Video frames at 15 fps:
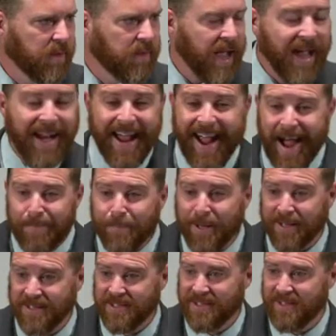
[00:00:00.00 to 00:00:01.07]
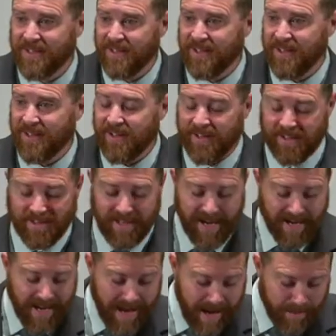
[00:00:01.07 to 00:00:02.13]
That happens.
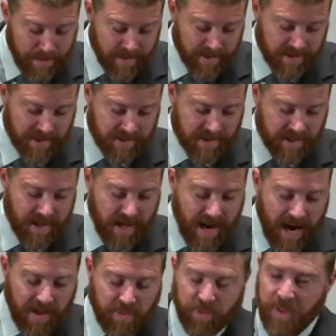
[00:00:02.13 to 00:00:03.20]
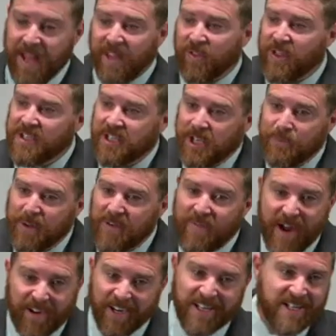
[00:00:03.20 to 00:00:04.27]
That happens. I think this can be
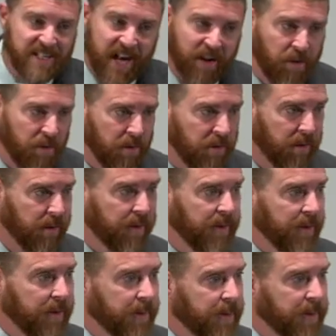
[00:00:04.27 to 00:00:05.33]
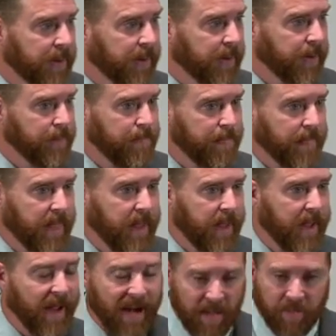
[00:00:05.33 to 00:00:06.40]
very subtle.
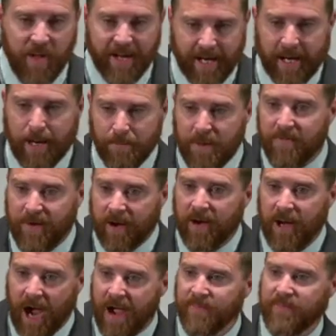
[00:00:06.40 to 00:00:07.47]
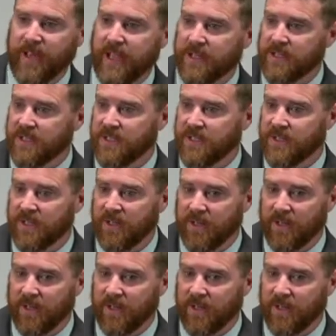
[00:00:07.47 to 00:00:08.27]
And I think it could be very obvious.